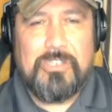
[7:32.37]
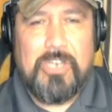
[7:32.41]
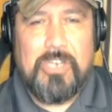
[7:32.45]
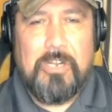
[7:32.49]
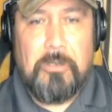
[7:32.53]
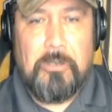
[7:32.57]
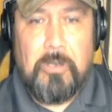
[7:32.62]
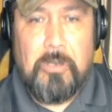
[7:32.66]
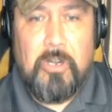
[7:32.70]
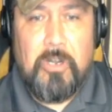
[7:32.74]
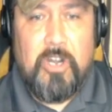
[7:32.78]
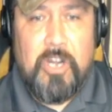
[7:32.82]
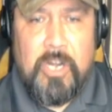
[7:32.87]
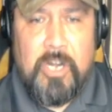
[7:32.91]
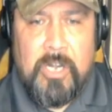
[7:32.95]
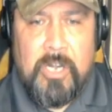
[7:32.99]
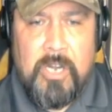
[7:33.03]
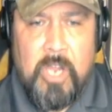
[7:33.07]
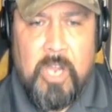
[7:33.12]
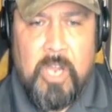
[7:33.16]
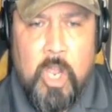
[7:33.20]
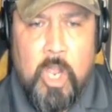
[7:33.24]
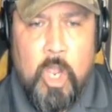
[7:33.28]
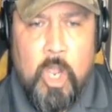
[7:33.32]
on
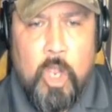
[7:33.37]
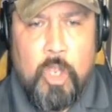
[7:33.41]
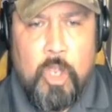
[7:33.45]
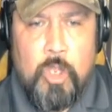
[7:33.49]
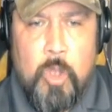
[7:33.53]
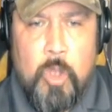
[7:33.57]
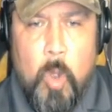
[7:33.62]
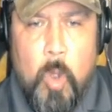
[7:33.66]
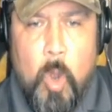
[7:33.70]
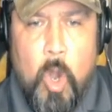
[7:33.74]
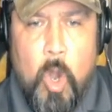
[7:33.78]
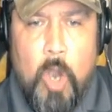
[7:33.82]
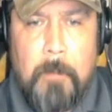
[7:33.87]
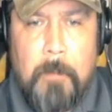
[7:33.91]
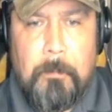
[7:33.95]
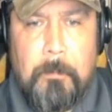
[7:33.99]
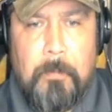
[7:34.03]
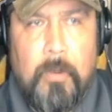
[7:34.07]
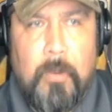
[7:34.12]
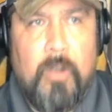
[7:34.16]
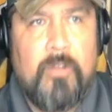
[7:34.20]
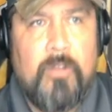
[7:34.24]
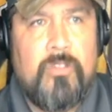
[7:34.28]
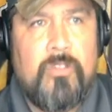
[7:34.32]
learning your
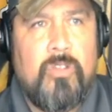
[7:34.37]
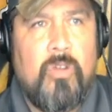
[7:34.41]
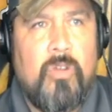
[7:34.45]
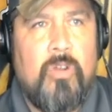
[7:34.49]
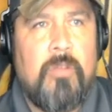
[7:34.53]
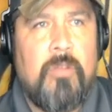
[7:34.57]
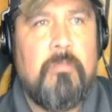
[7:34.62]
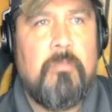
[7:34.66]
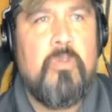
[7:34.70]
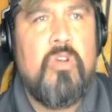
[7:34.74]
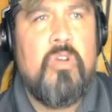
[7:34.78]
birth totem.